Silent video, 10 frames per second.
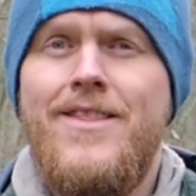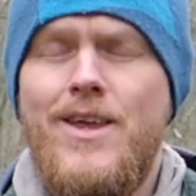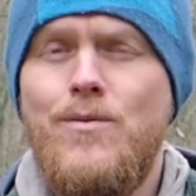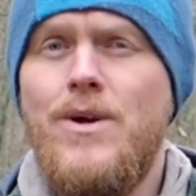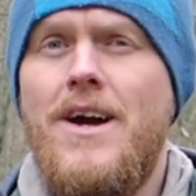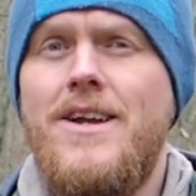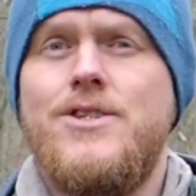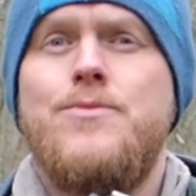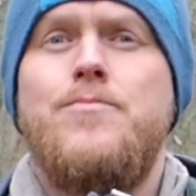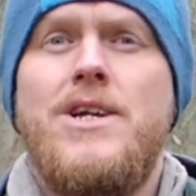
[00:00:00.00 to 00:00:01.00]
Then we got a
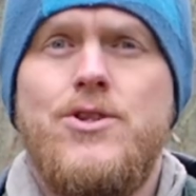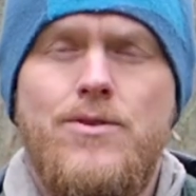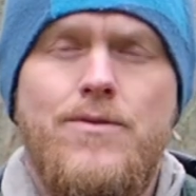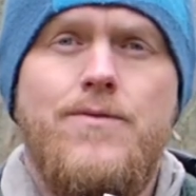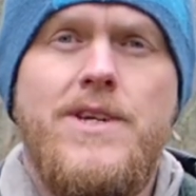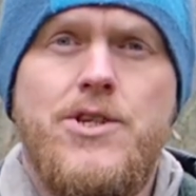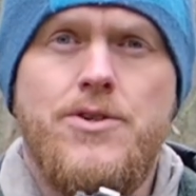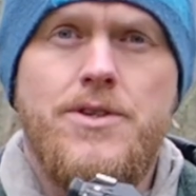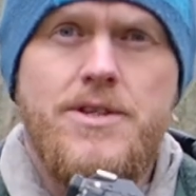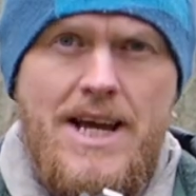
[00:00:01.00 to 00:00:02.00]
special
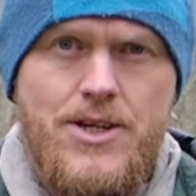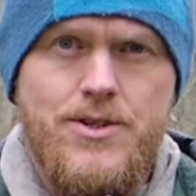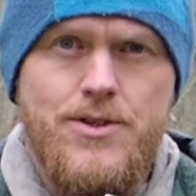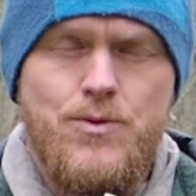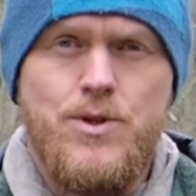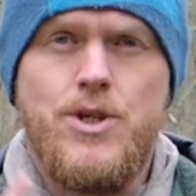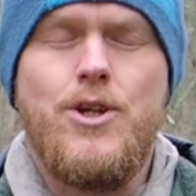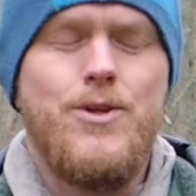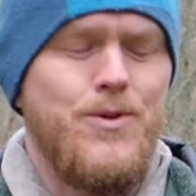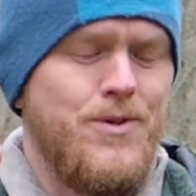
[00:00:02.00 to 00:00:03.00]
features sections, which
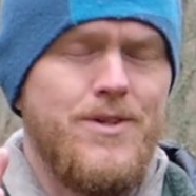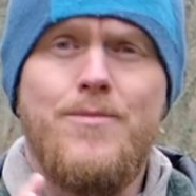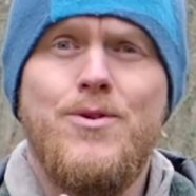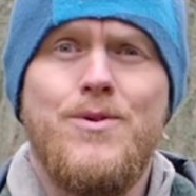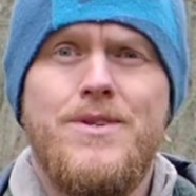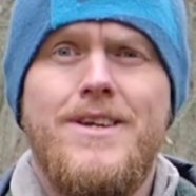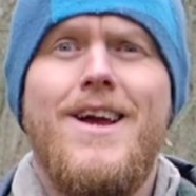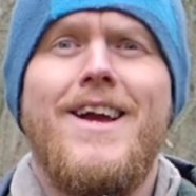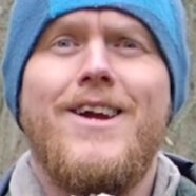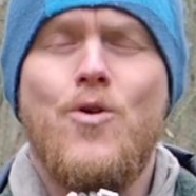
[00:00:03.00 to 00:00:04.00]
include some of those
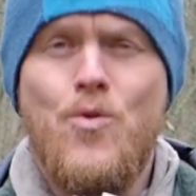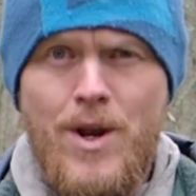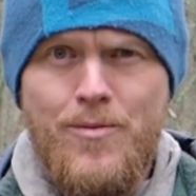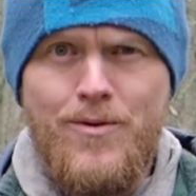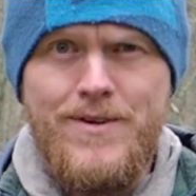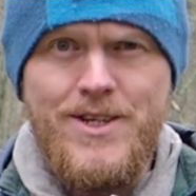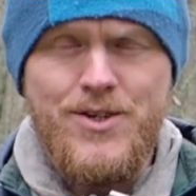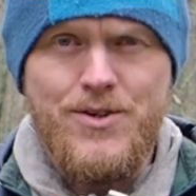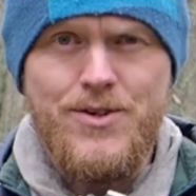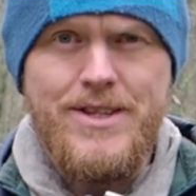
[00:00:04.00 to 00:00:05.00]
incredible
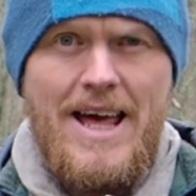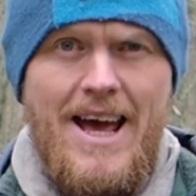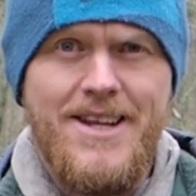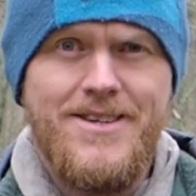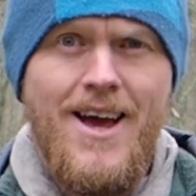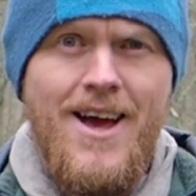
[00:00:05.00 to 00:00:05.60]
features that